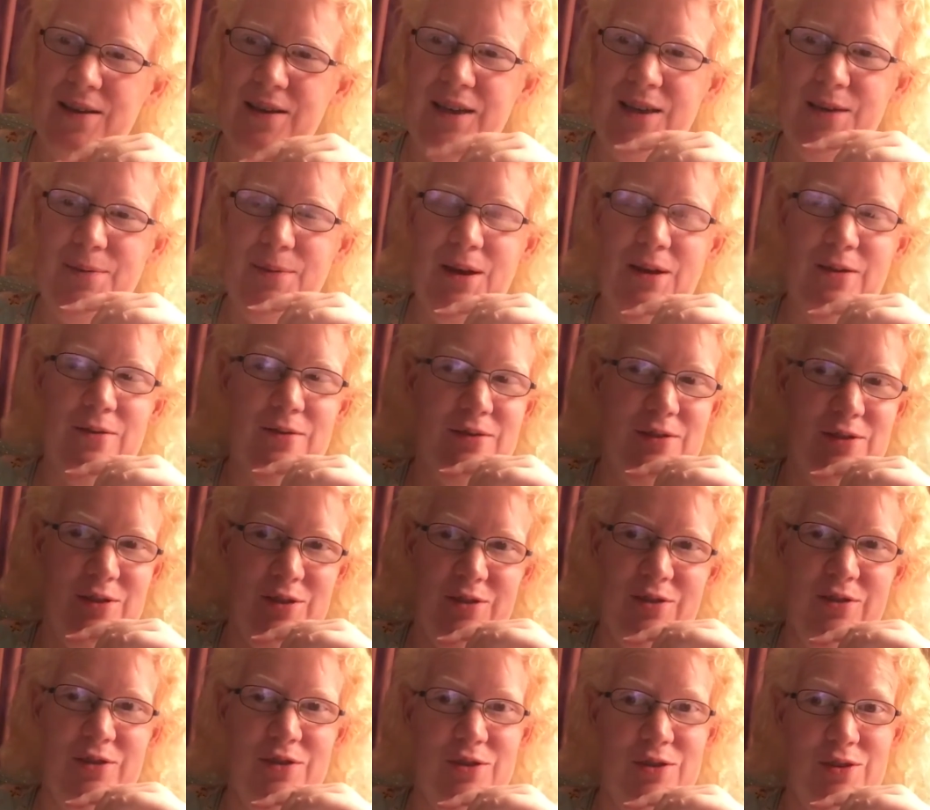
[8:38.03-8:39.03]
about
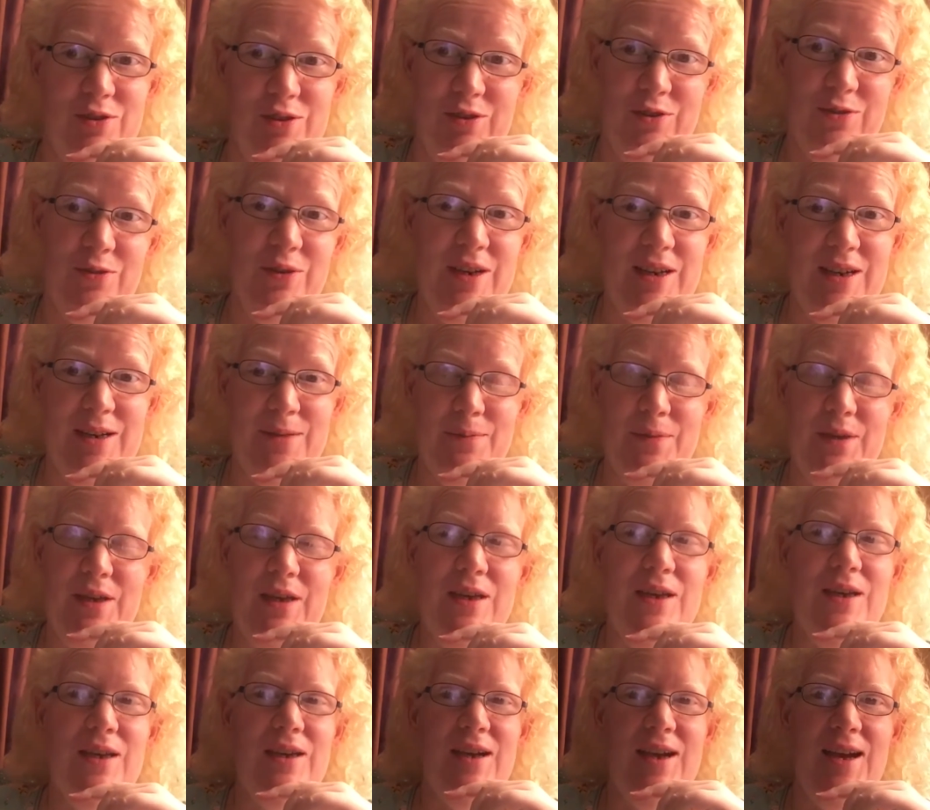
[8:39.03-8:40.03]
the dream,
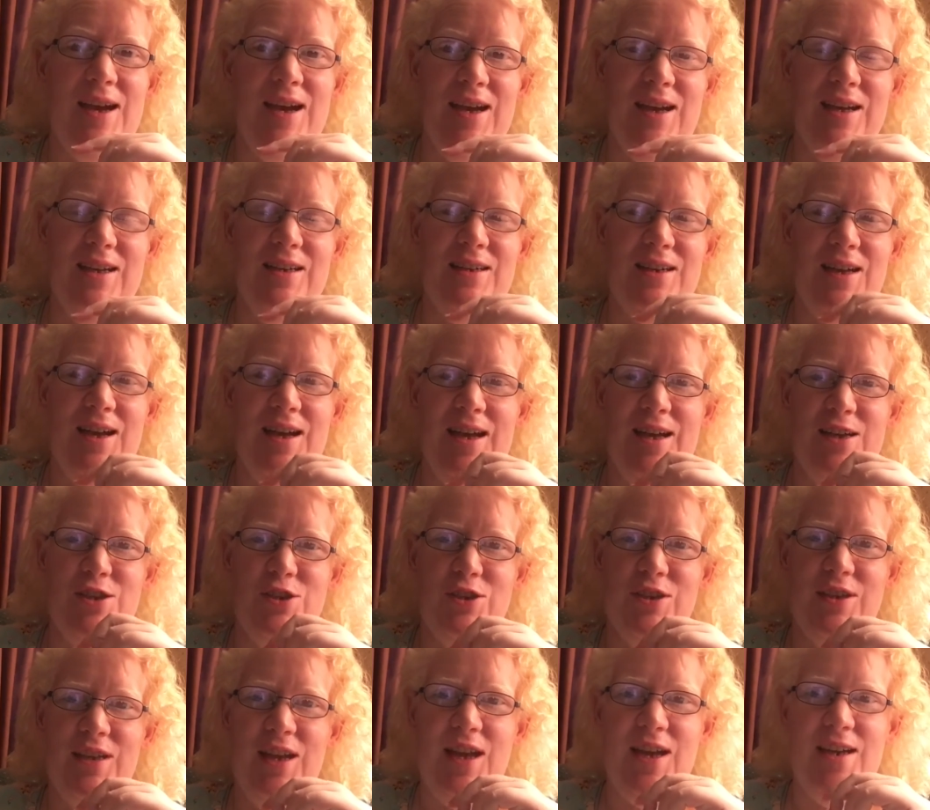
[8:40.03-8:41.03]
and I
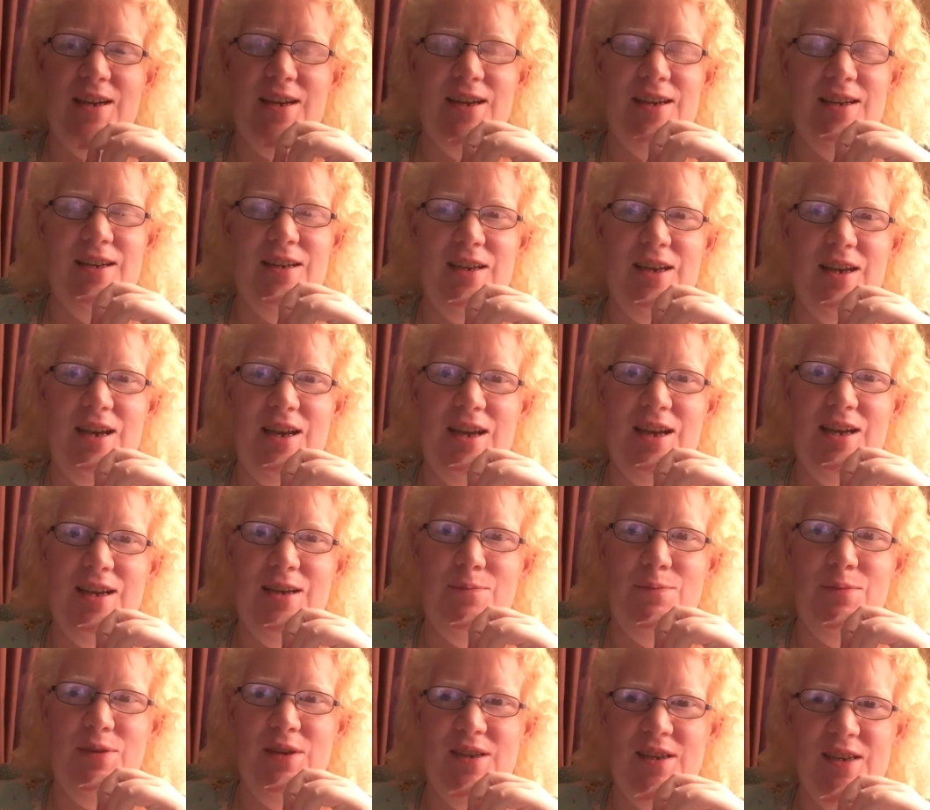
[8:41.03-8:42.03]
actually had a
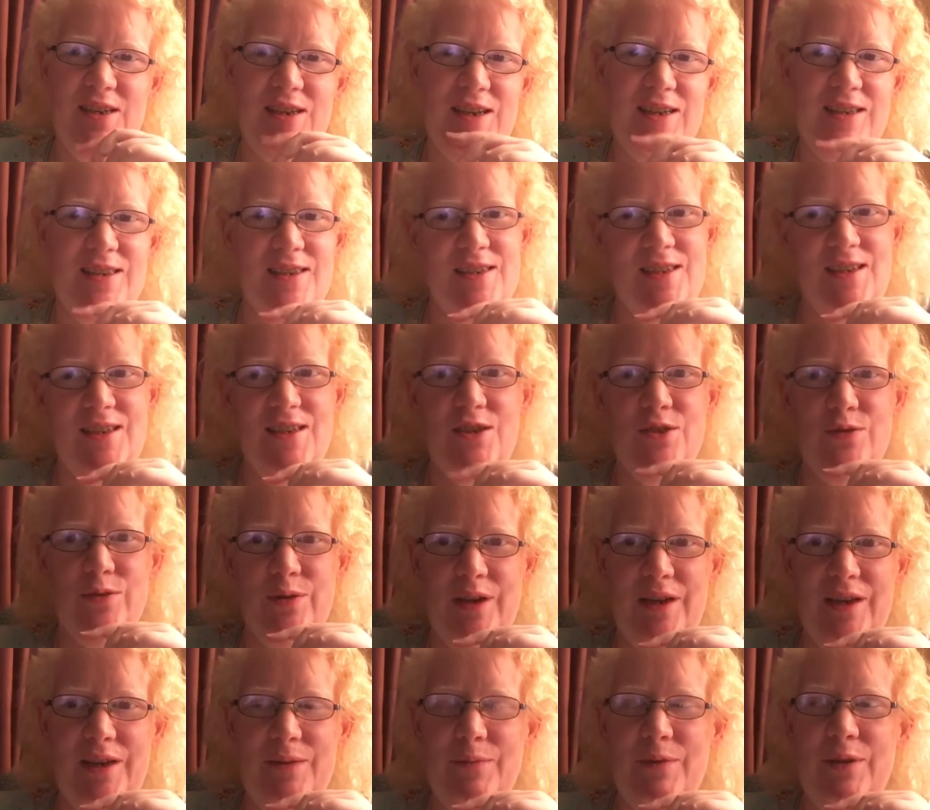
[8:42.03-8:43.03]
PTSD
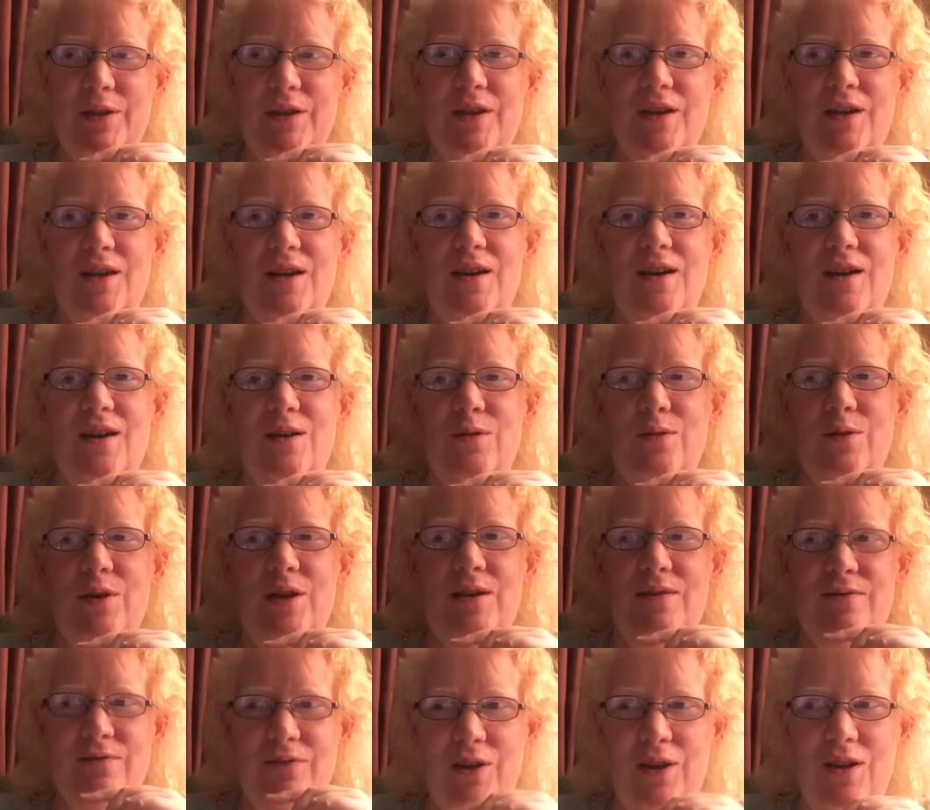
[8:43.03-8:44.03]
dream
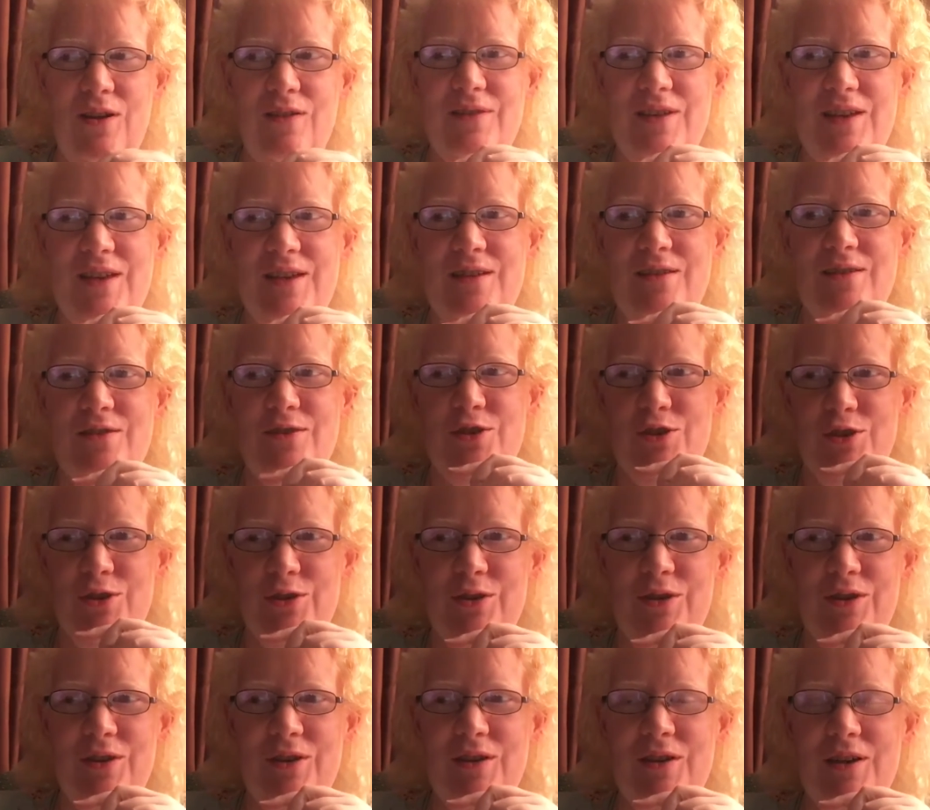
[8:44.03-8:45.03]
involving
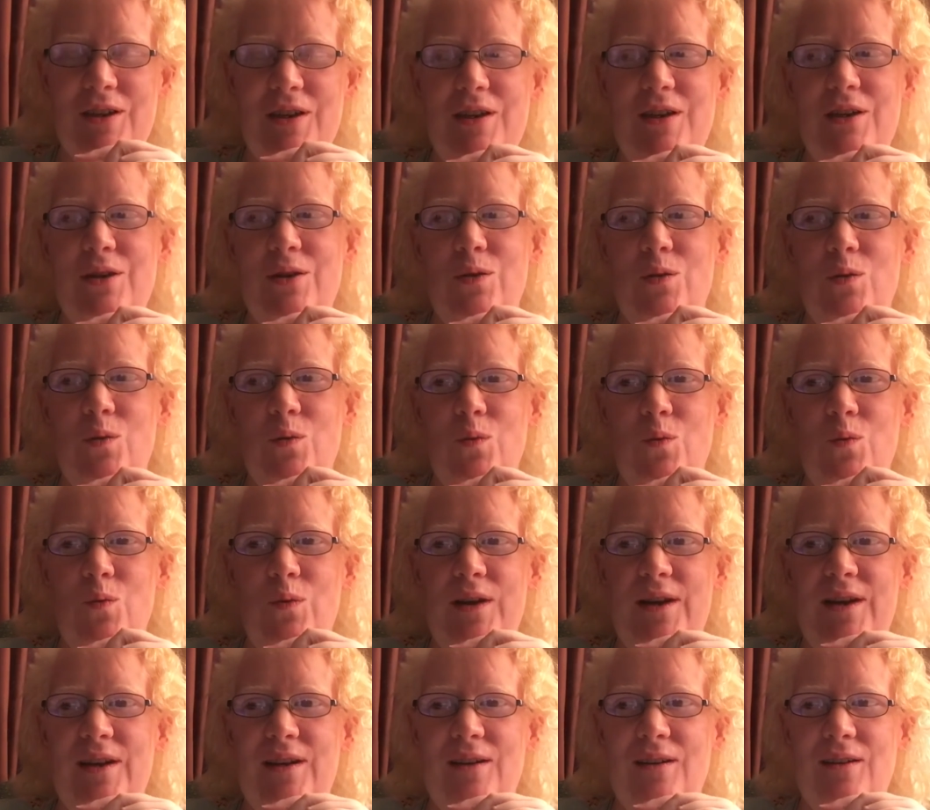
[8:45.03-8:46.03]
sugar,
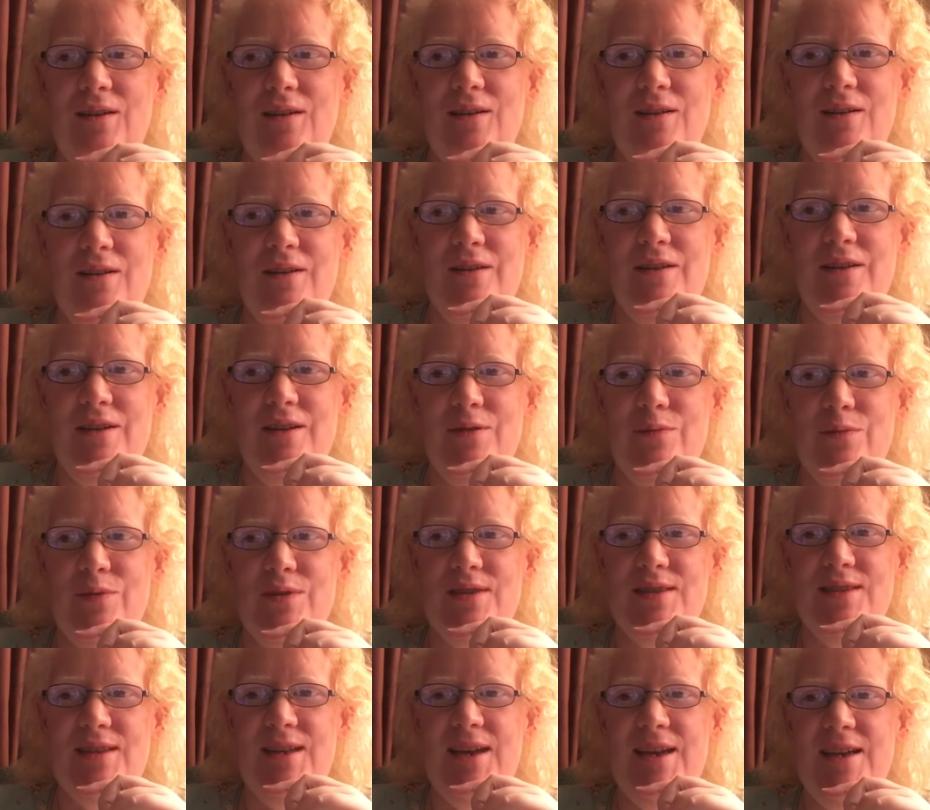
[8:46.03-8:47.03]
where it
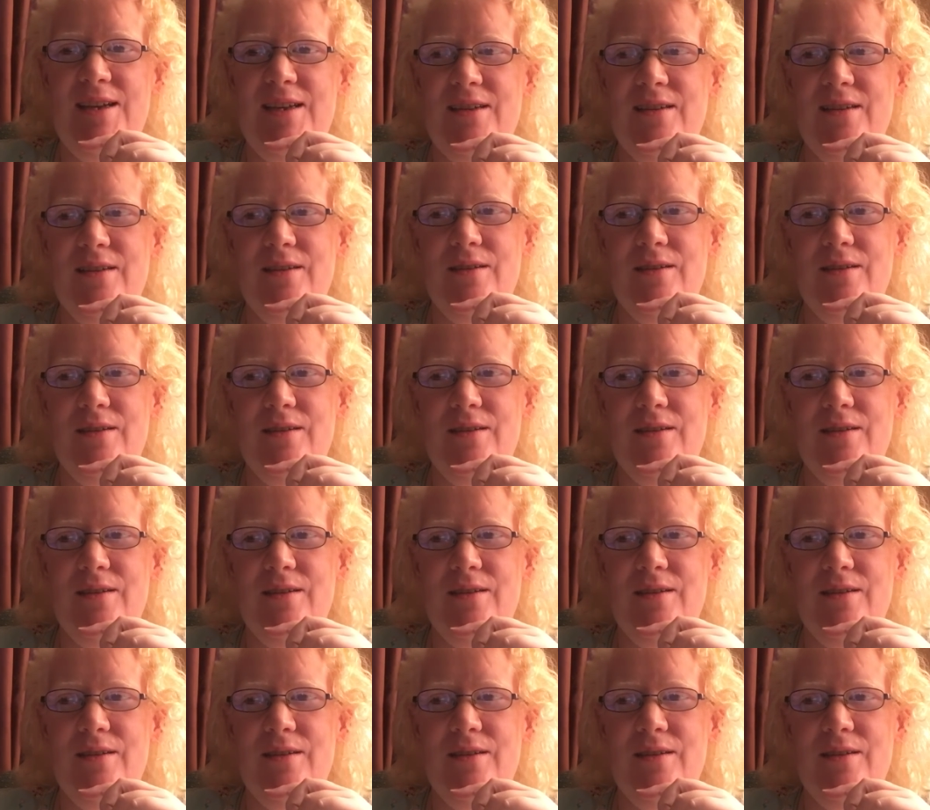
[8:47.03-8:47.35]
was like